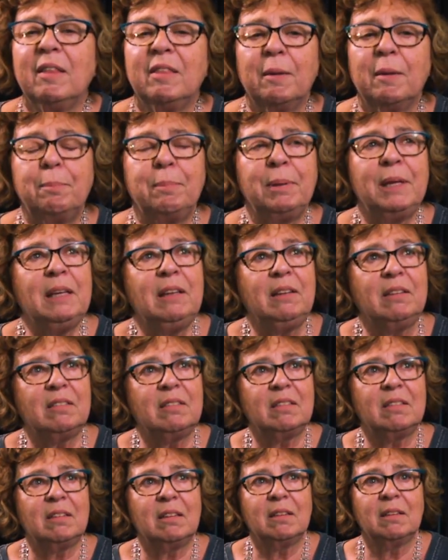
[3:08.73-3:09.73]
the
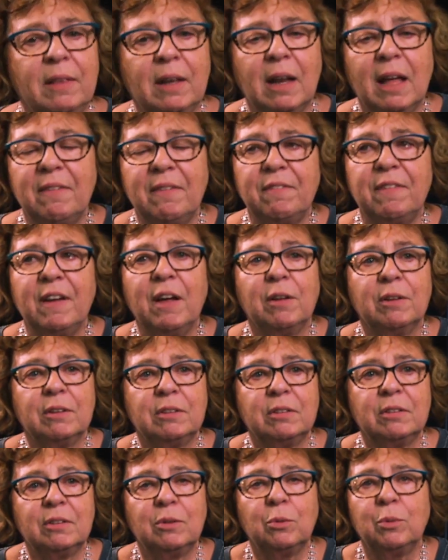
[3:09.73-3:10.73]
peace that I
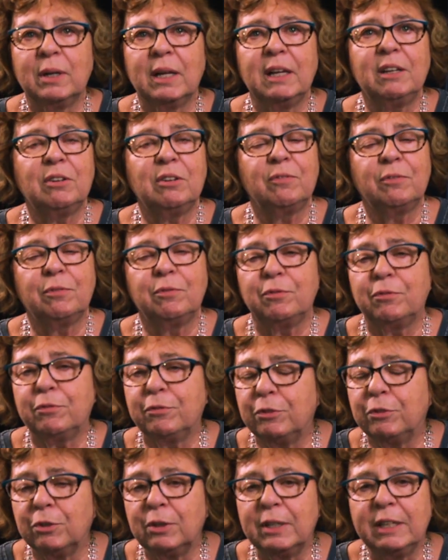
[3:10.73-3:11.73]
felt when I
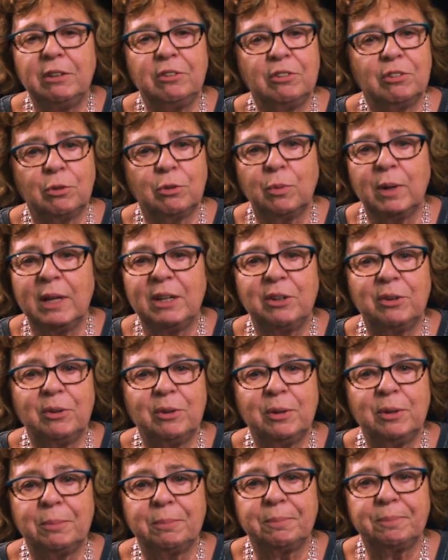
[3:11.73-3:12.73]
fully surrendered.